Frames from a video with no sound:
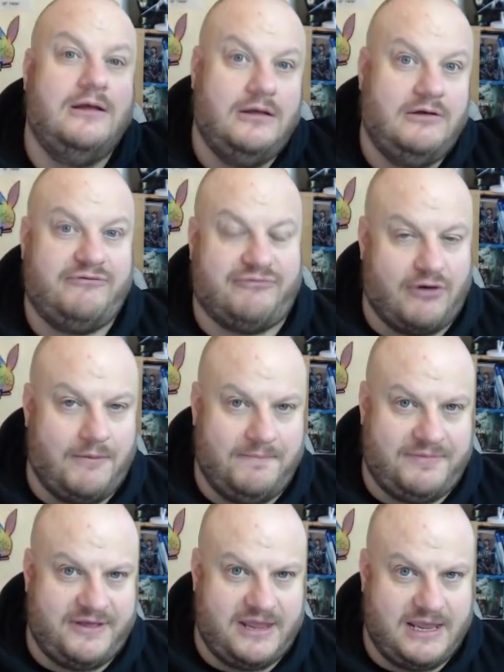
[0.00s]

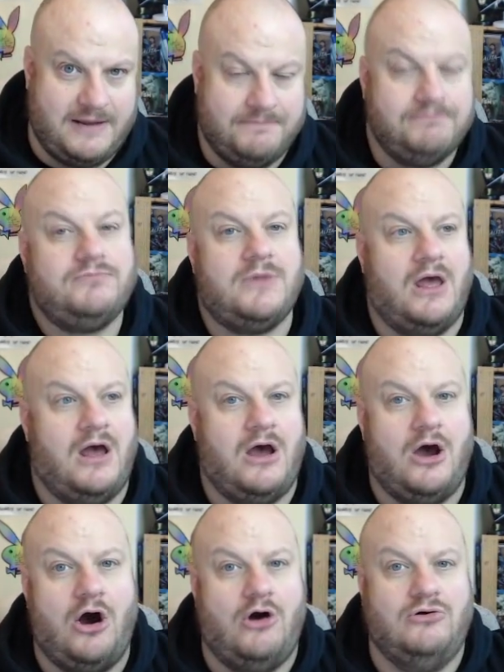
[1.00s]
from the
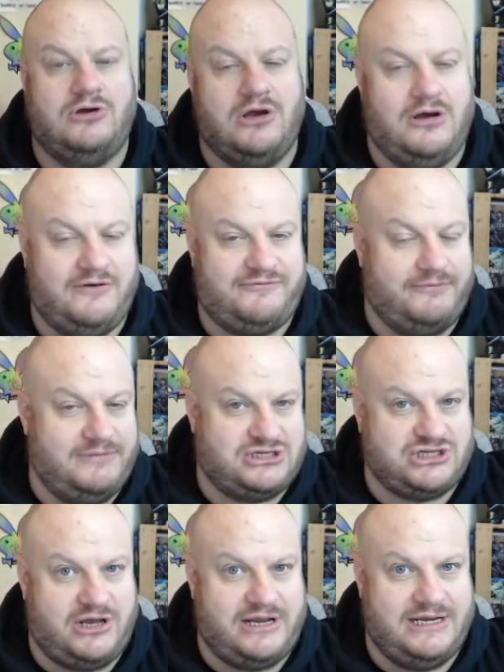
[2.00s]
uh, Hong Kong, from the
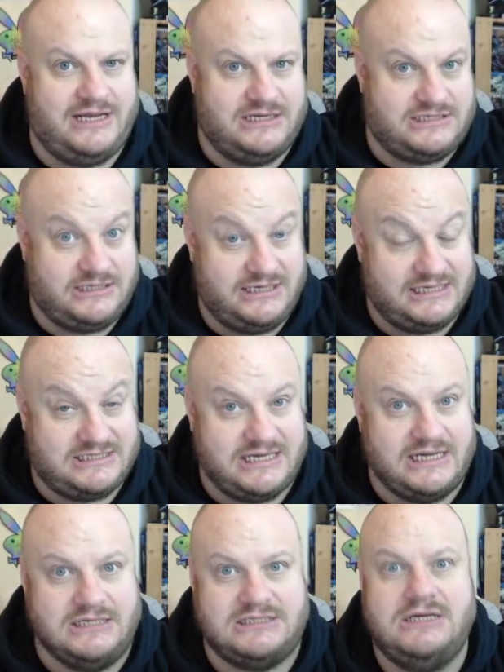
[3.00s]
Chinese
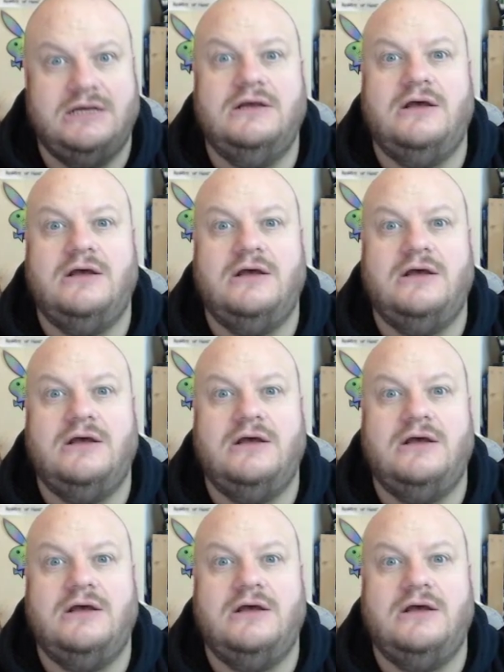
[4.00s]
NetEase